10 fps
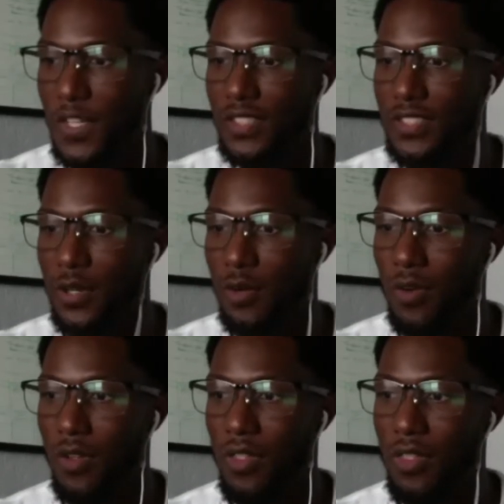So
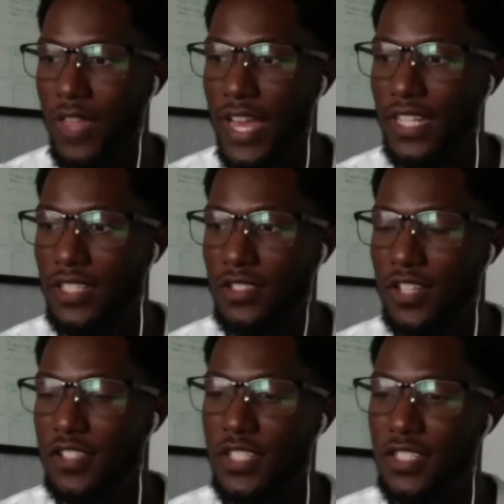that
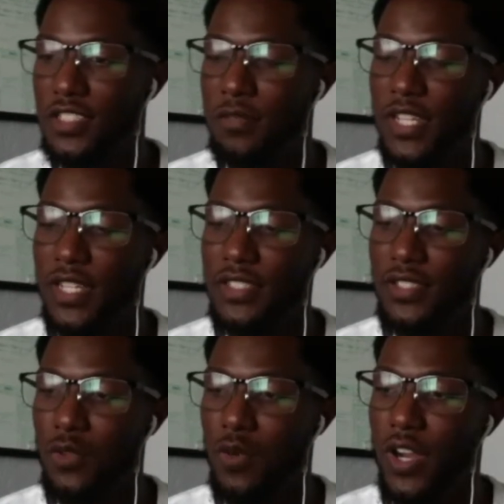transitions me
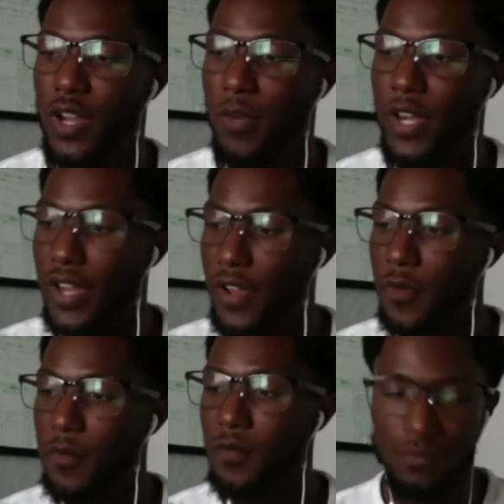into where I am right
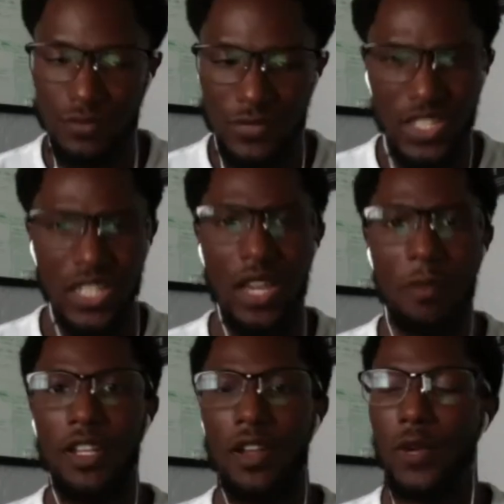now. Company
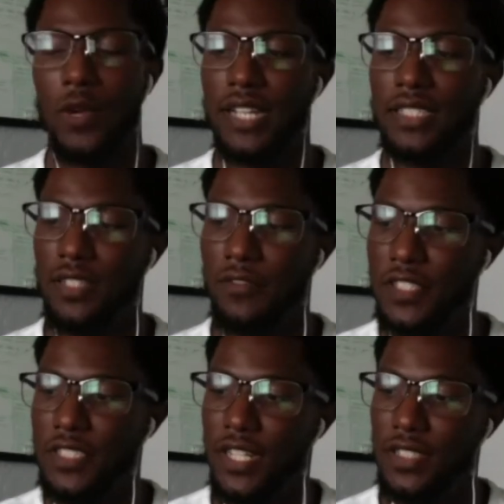that I work at is a
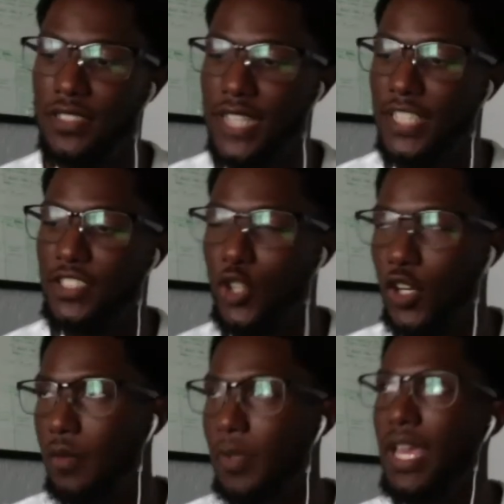fintech SaaS
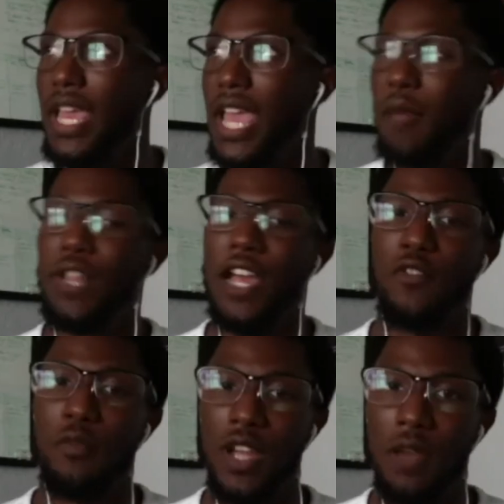startup and
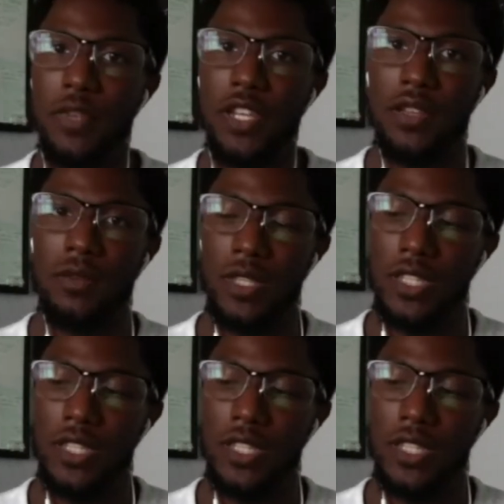platform company within the